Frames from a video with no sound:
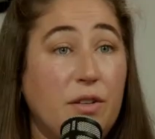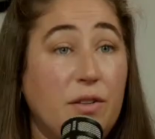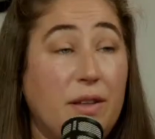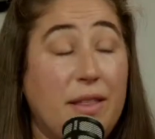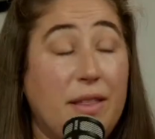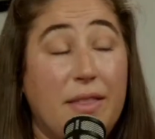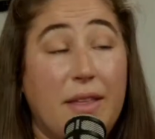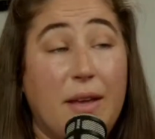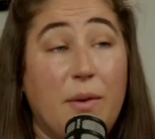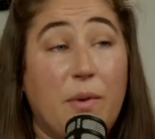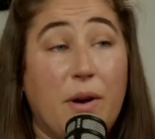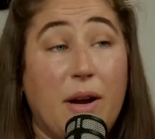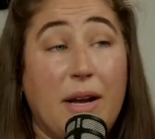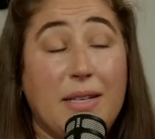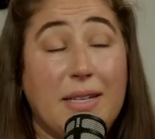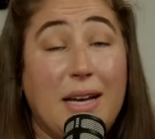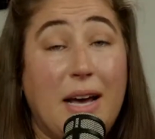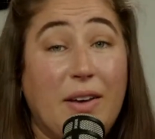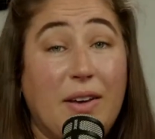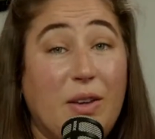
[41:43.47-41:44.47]
that thing where I
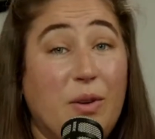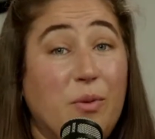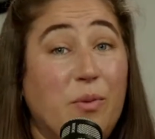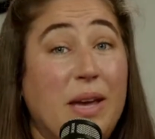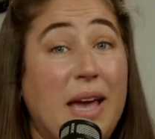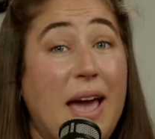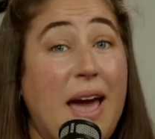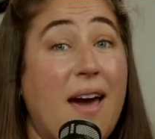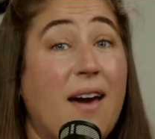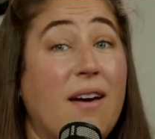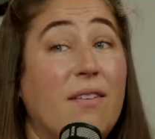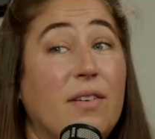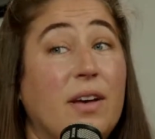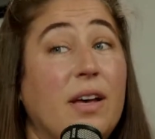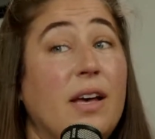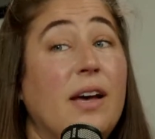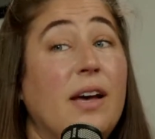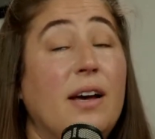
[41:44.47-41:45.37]
tell you we have